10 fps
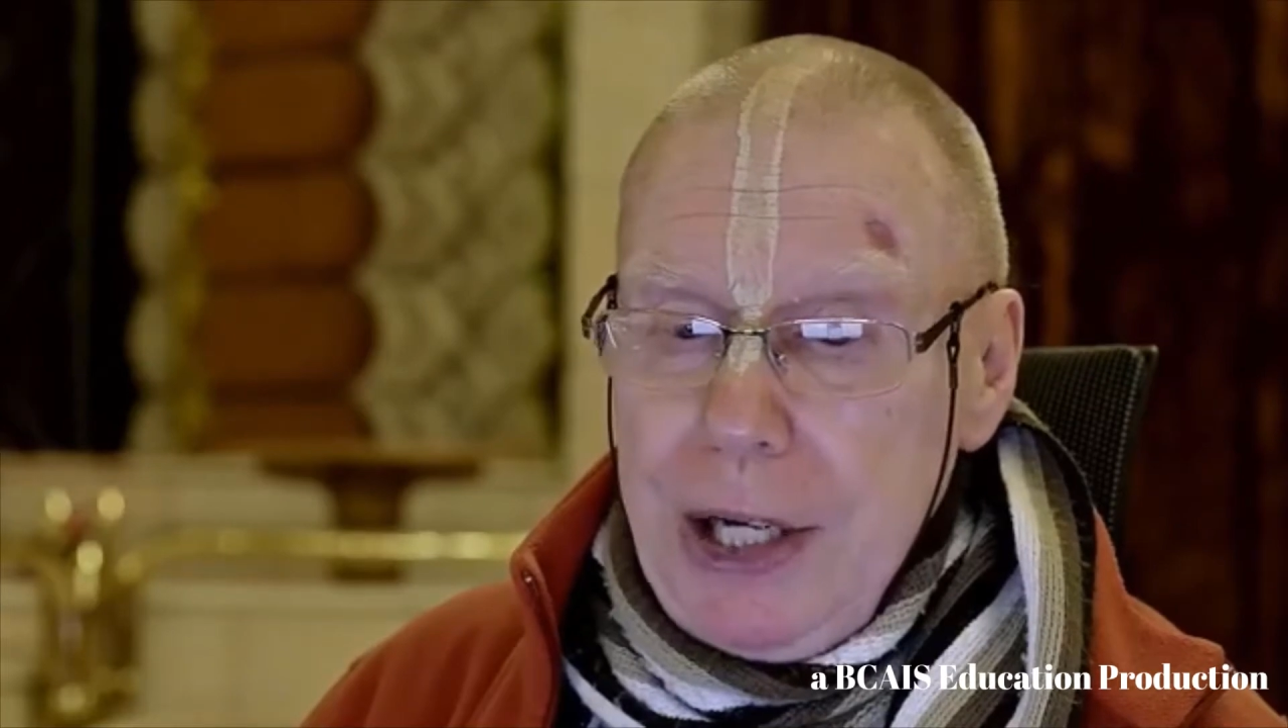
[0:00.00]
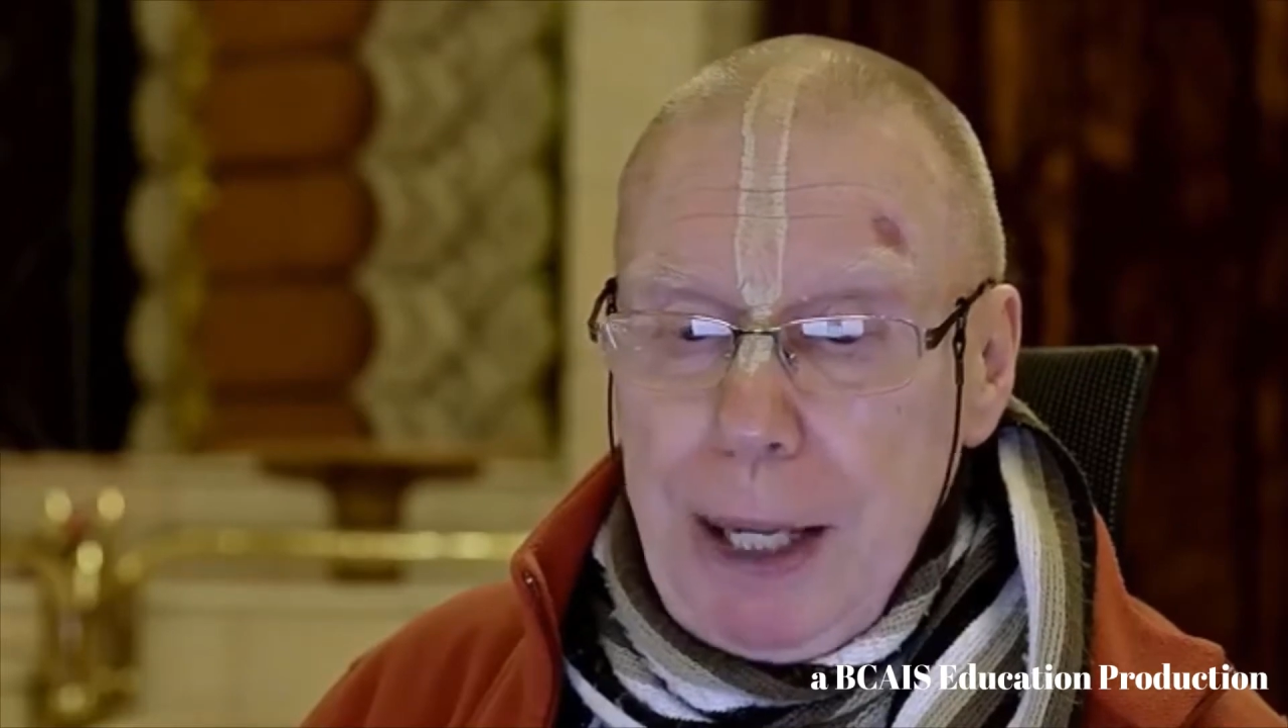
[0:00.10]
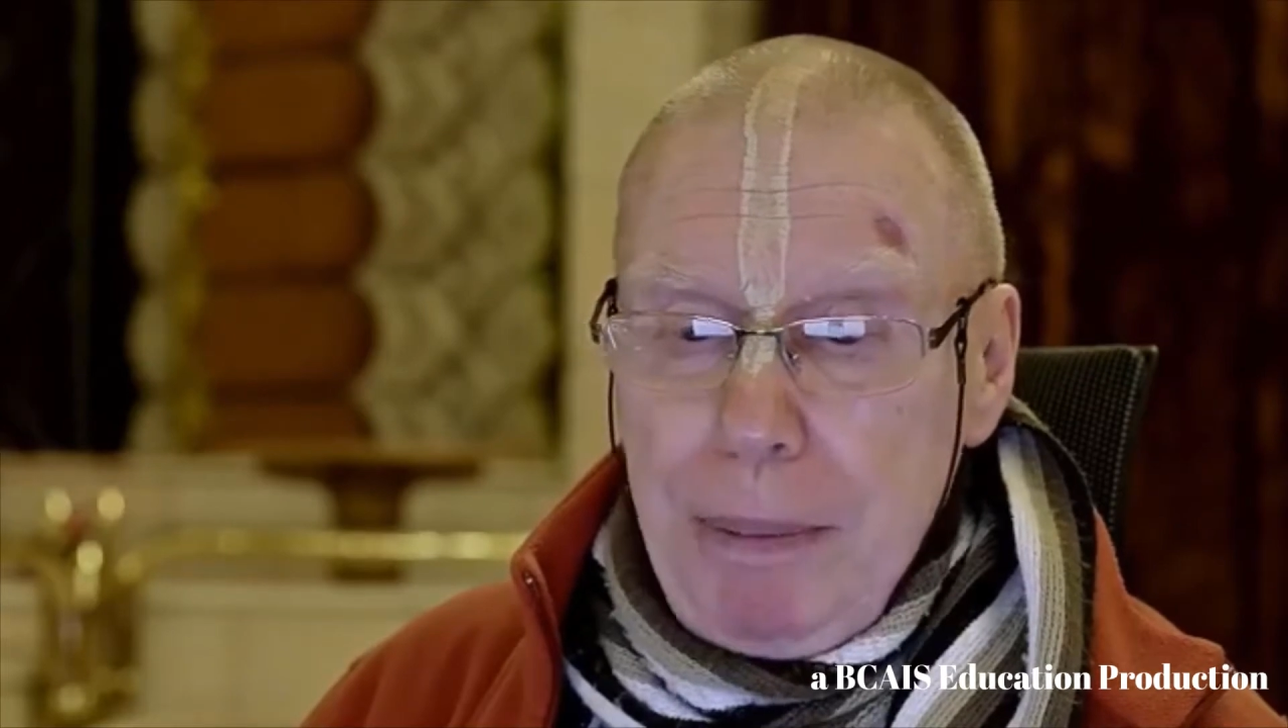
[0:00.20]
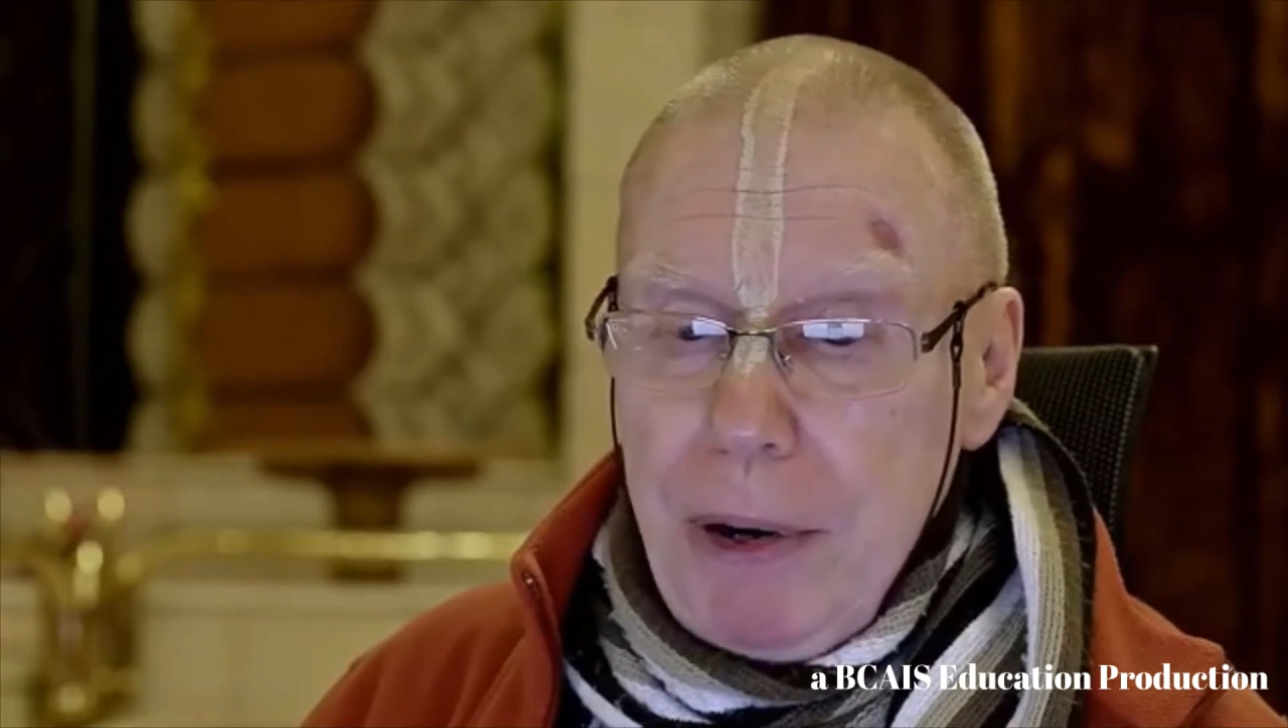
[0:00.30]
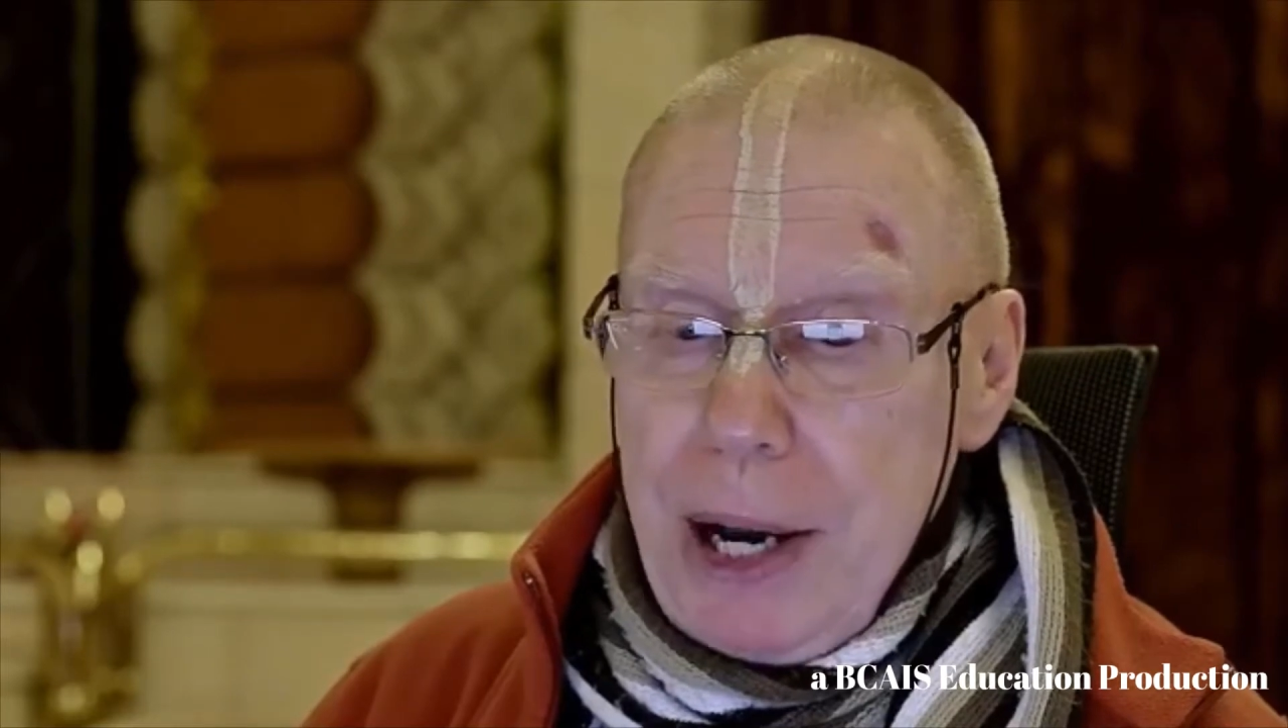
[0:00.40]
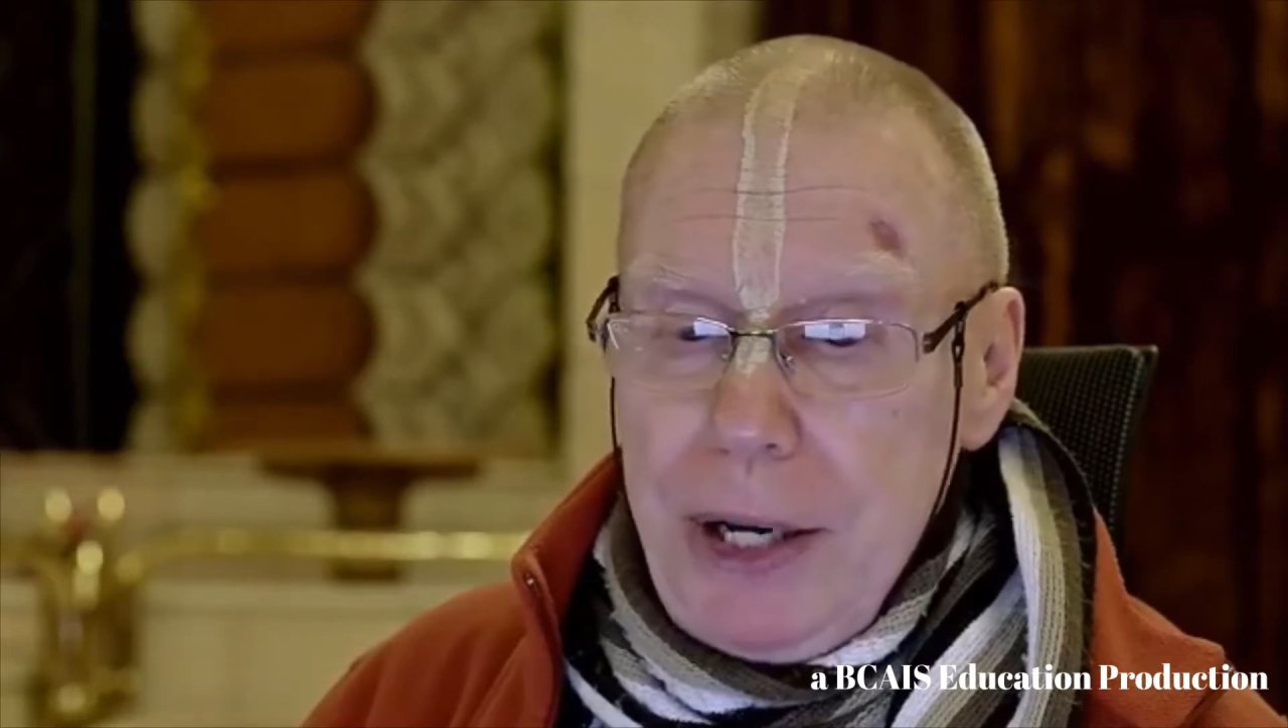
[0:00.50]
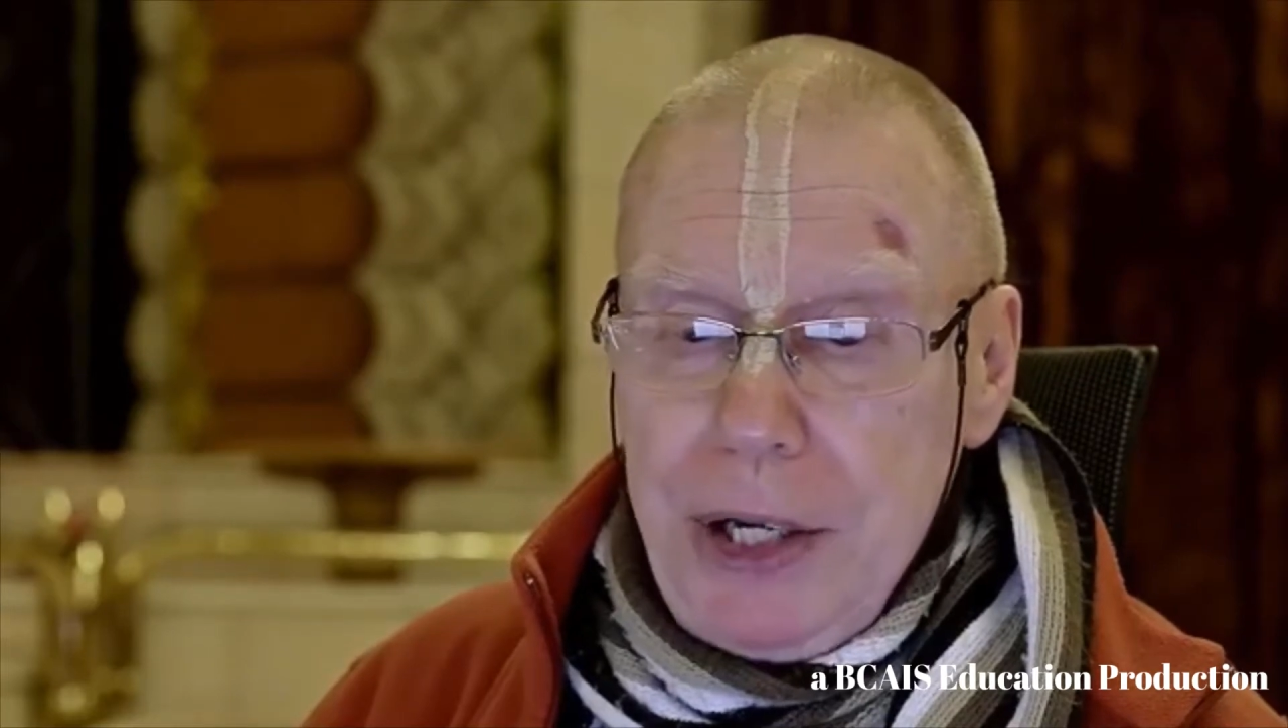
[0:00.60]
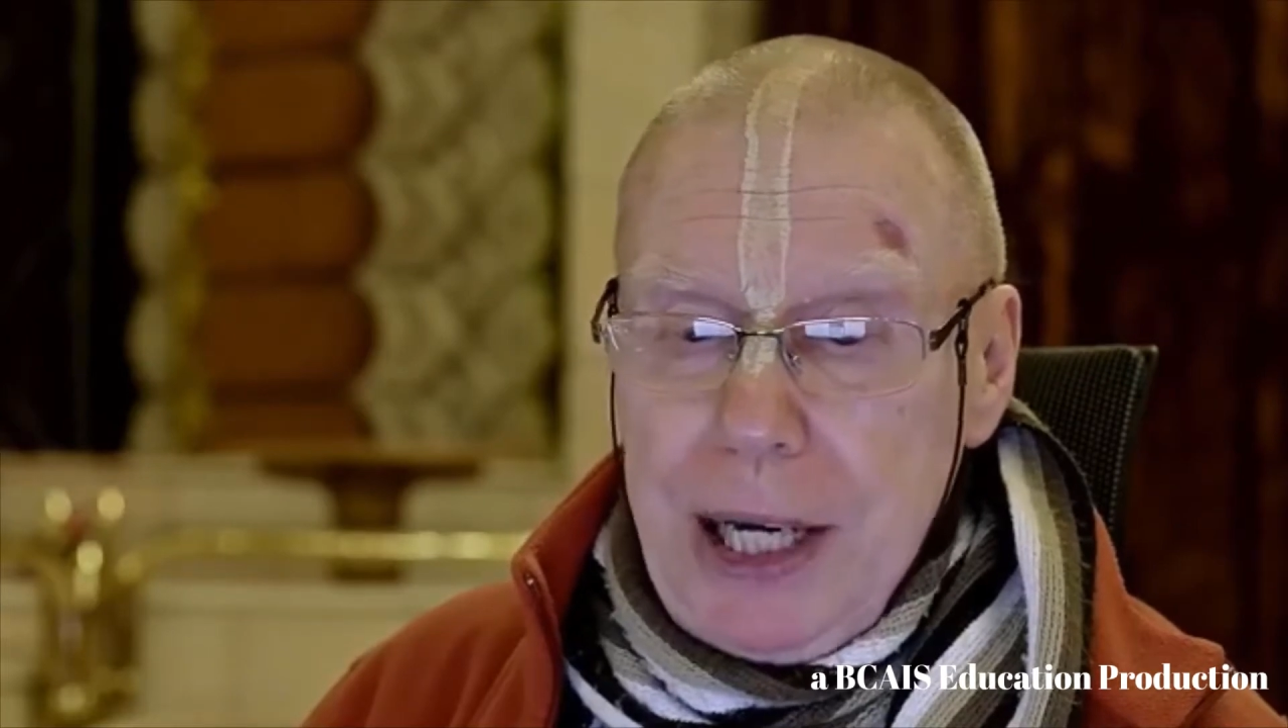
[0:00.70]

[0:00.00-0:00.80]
deeper and